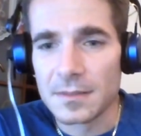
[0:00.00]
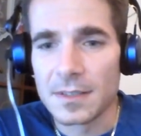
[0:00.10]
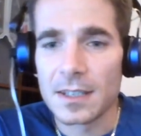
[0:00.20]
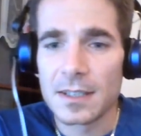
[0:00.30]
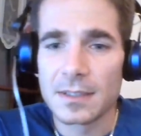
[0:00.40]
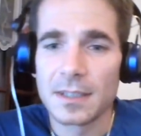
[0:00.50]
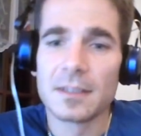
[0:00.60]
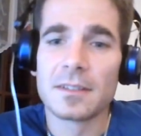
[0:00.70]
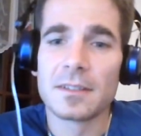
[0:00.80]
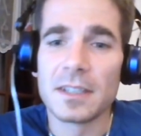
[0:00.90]
they
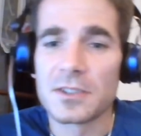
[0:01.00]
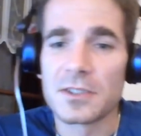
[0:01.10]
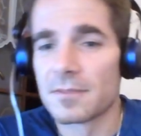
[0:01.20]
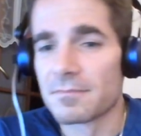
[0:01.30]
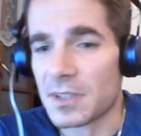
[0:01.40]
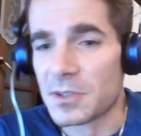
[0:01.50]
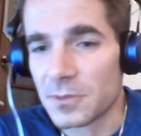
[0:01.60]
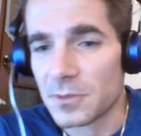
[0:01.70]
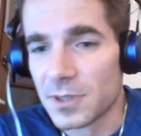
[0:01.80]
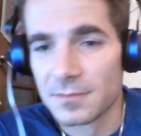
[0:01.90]
didn't teach
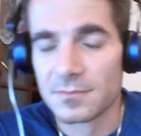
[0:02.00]
Zouk.